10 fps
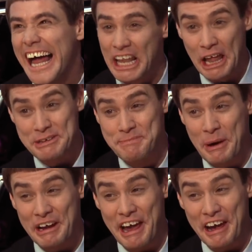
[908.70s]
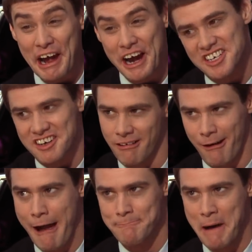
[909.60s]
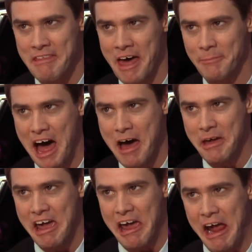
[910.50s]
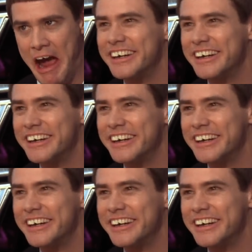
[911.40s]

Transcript: Let's put another shrimp on the barbie.